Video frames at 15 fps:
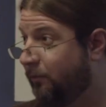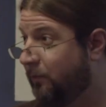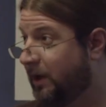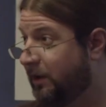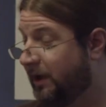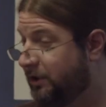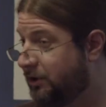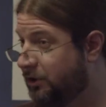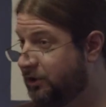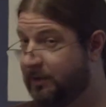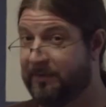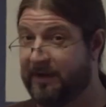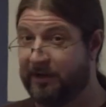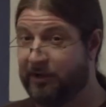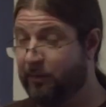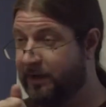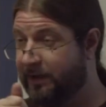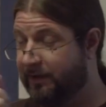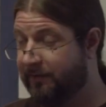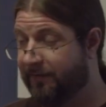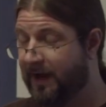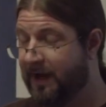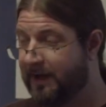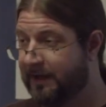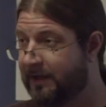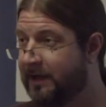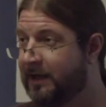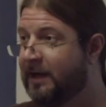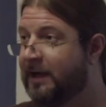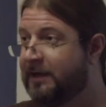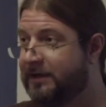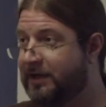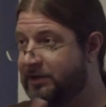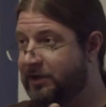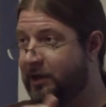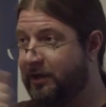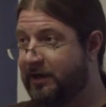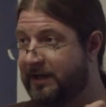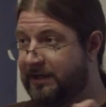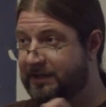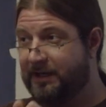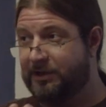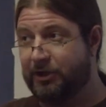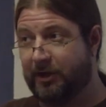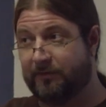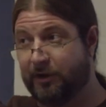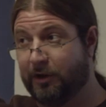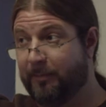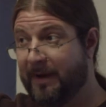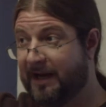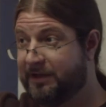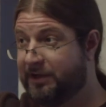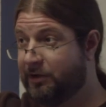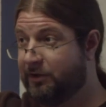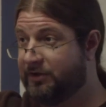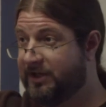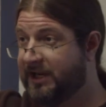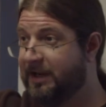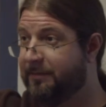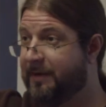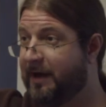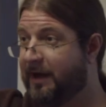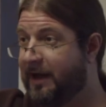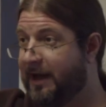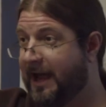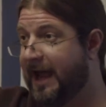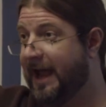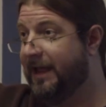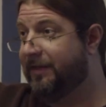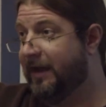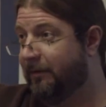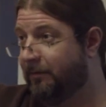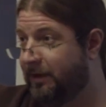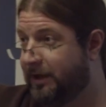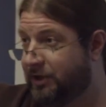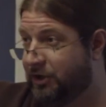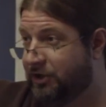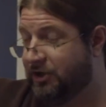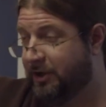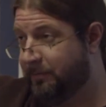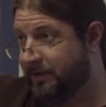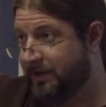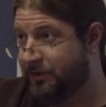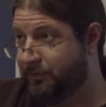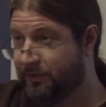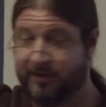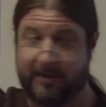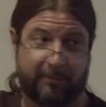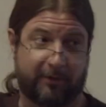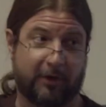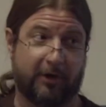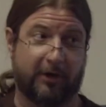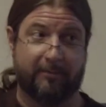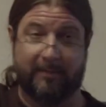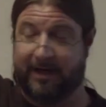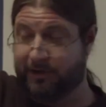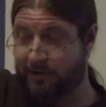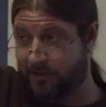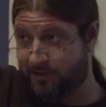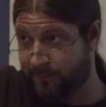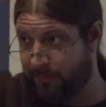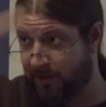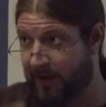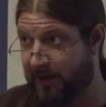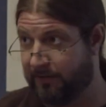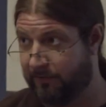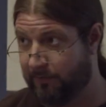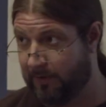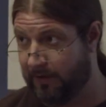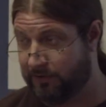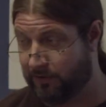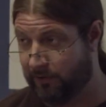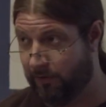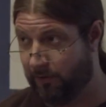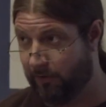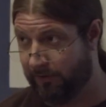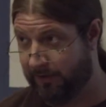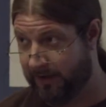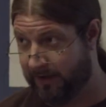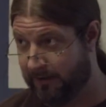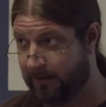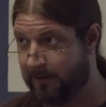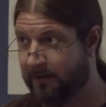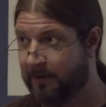relationship that you want to define doesn't already exist, you have to go back to your schema, add that relationship and its reciprocal, and make sure it's applied throughout your whole thing.